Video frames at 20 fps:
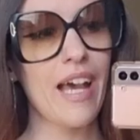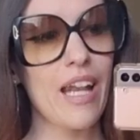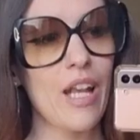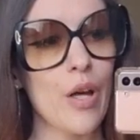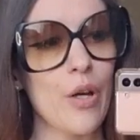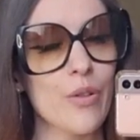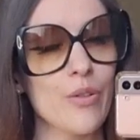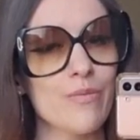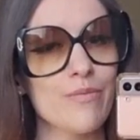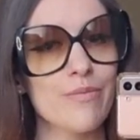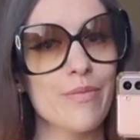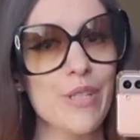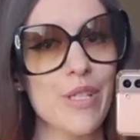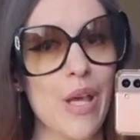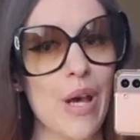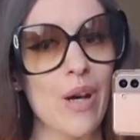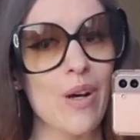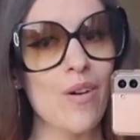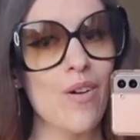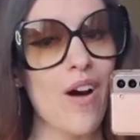Hello.
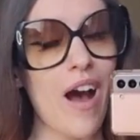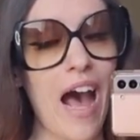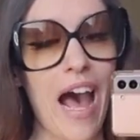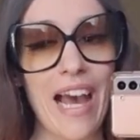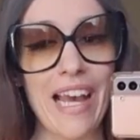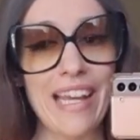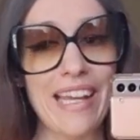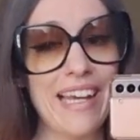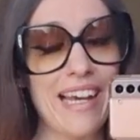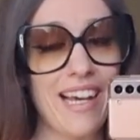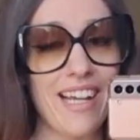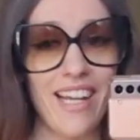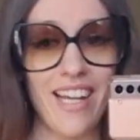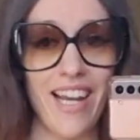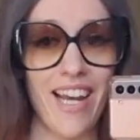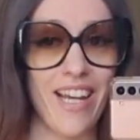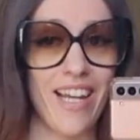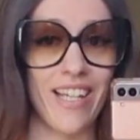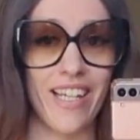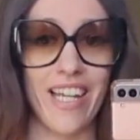So I, I,
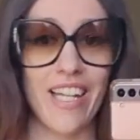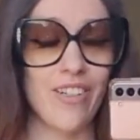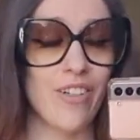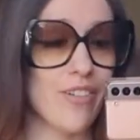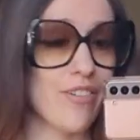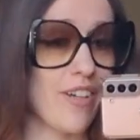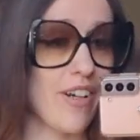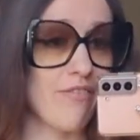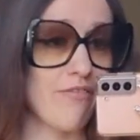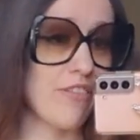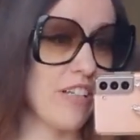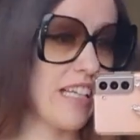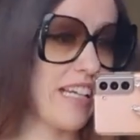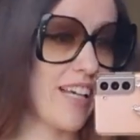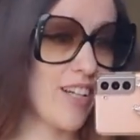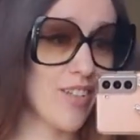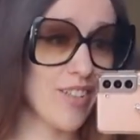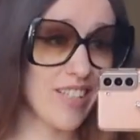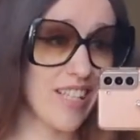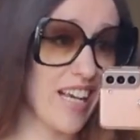I cannot, I really
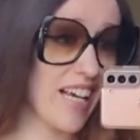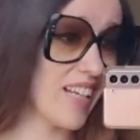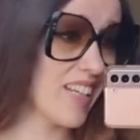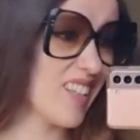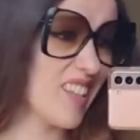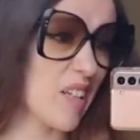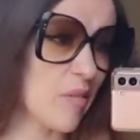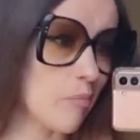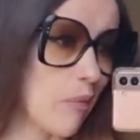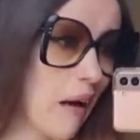cannot say anything